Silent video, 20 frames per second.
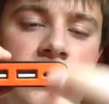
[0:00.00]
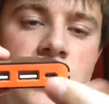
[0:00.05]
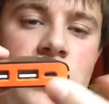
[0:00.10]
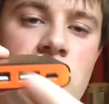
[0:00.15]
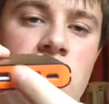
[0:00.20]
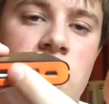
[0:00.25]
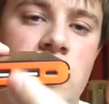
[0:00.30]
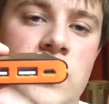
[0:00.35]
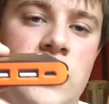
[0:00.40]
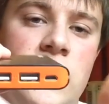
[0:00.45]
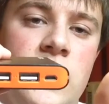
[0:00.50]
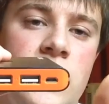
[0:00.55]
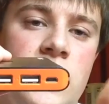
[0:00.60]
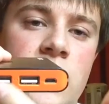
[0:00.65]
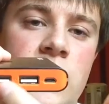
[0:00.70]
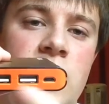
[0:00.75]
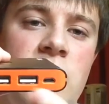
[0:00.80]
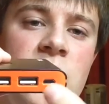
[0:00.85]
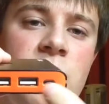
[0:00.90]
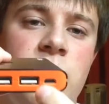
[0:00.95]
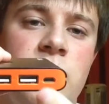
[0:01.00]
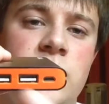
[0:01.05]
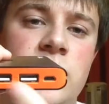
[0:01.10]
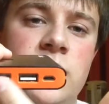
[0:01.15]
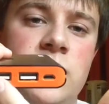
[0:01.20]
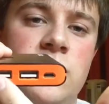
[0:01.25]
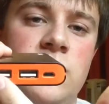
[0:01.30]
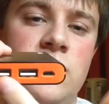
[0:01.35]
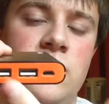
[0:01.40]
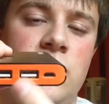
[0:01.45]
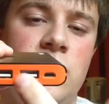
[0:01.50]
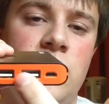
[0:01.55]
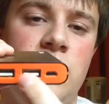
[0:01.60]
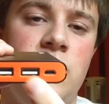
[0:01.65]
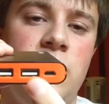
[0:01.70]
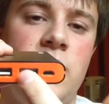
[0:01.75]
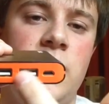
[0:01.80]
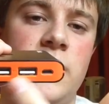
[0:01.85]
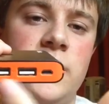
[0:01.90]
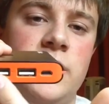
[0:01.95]
uh, cables, uh,
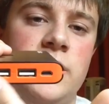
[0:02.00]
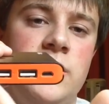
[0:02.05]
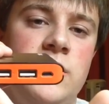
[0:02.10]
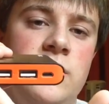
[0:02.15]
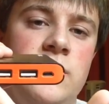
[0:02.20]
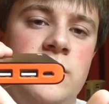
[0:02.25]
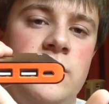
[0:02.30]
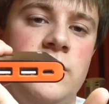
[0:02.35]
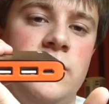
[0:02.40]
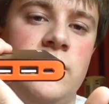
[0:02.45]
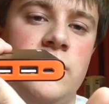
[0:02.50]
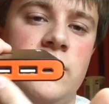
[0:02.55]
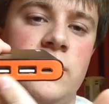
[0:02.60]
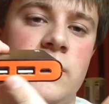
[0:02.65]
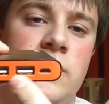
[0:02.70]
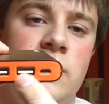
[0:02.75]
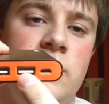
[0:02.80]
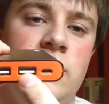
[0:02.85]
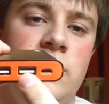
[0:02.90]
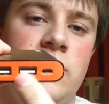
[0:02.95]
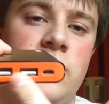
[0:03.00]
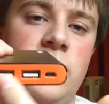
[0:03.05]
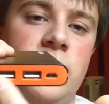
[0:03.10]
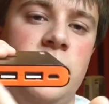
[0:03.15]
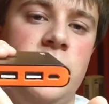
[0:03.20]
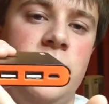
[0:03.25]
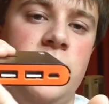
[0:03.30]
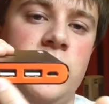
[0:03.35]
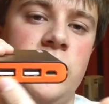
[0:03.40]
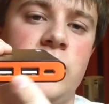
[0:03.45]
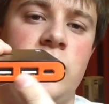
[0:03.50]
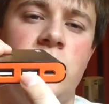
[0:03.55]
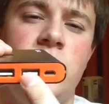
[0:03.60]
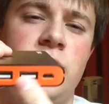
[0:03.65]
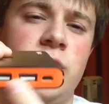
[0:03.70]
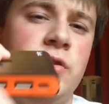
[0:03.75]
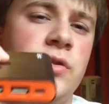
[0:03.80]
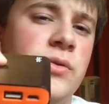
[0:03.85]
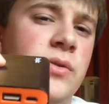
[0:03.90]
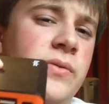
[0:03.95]
plugs for you could
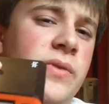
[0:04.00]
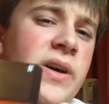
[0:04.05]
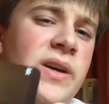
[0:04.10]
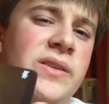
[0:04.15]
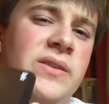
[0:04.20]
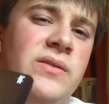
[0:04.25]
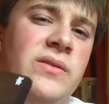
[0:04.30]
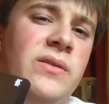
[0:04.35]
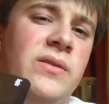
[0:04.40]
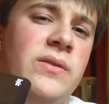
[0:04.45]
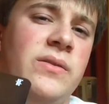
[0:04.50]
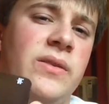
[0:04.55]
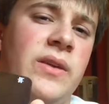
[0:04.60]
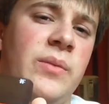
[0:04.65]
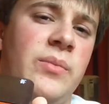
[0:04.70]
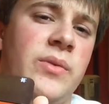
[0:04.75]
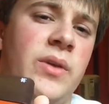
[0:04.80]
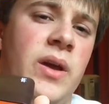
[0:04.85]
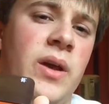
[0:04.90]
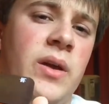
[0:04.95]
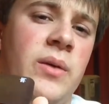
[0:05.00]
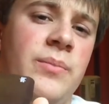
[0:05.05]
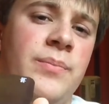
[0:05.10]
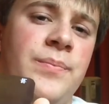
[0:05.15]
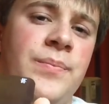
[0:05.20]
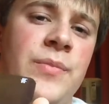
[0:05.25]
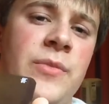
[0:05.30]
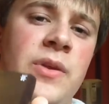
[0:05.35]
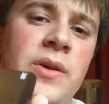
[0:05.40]
charge two devices at the same time